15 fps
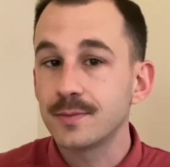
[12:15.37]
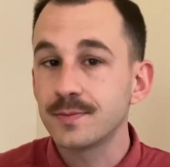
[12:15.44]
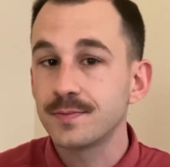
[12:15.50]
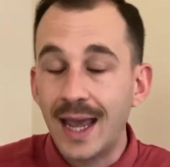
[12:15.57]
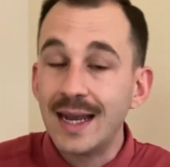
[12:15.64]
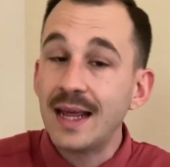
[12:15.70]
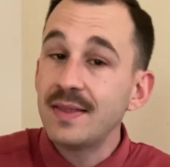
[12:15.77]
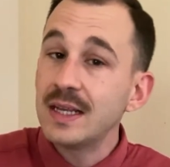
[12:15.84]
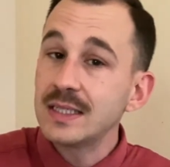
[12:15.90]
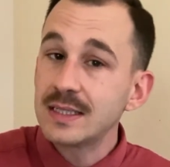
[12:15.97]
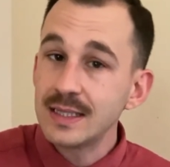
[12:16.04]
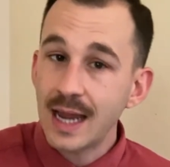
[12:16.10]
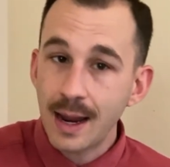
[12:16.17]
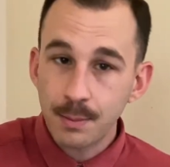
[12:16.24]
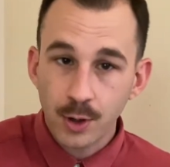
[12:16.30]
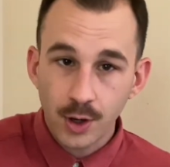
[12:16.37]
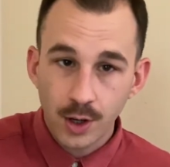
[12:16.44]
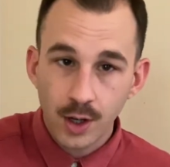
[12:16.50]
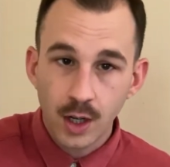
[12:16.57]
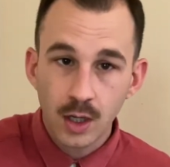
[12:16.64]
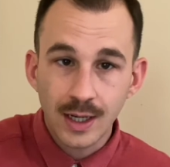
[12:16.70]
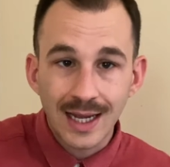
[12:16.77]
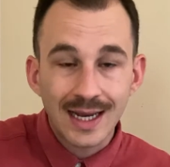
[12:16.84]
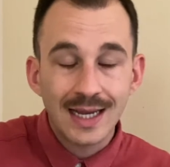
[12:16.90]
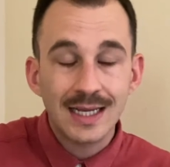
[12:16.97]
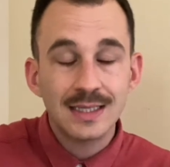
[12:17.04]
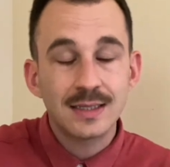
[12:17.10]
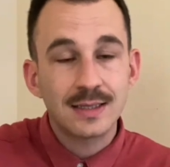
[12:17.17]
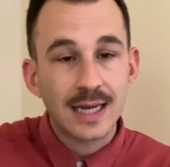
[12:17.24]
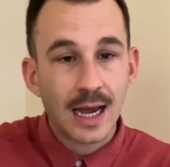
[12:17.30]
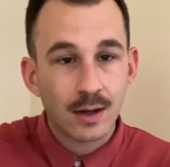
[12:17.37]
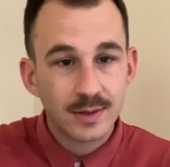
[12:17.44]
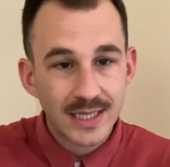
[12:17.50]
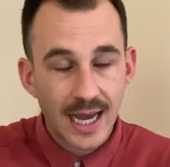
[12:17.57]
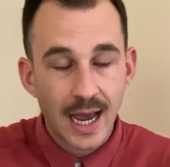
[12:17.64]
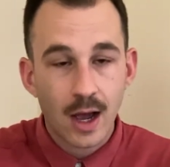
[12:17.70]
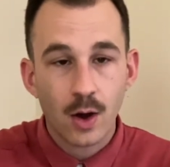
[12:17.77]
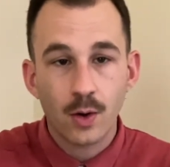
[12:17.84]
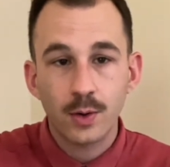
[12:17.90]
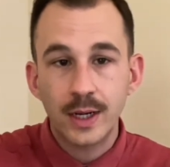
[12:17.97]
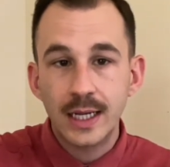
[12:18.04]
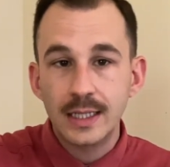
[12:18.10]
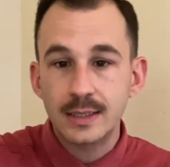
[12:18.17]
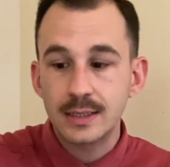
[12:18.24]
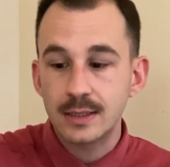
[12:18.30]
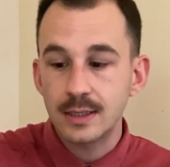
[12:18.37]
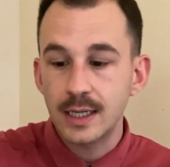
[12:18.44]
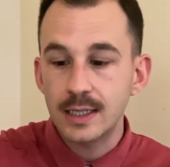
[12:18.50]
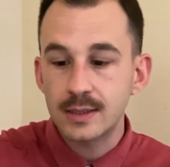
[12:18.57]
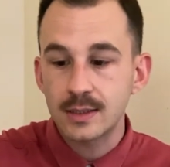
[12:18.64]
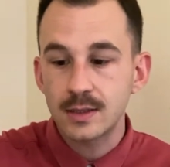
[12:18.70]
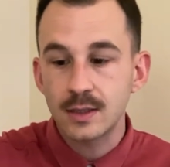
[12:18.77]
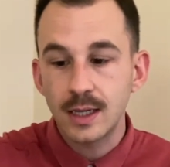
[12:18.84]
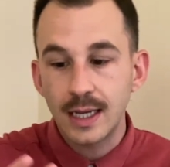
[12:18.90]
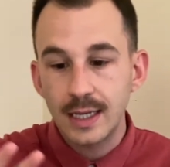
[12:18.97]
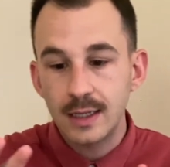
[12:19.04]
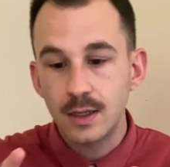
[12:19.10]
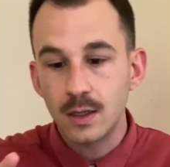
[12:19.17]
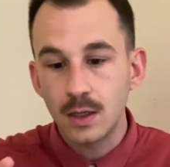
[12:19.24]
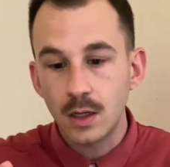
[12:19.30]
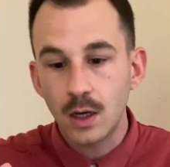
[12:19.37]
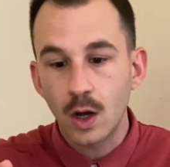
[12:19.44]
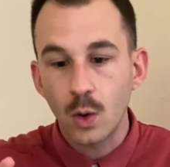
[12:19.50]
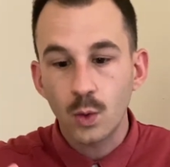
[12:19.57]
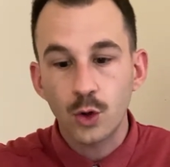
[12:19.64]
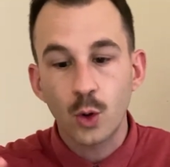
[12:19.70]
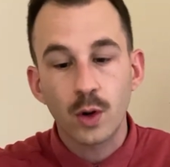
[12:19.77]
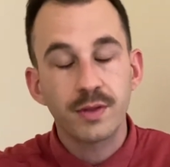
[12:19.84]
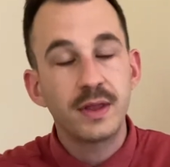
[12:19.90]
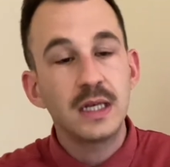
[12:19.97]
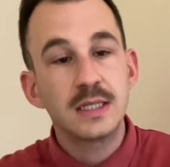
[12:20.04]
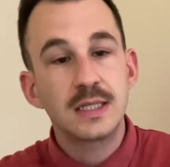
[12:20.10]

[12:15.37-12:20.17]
And in this neighborhood, it is downtown. It's in, Northeast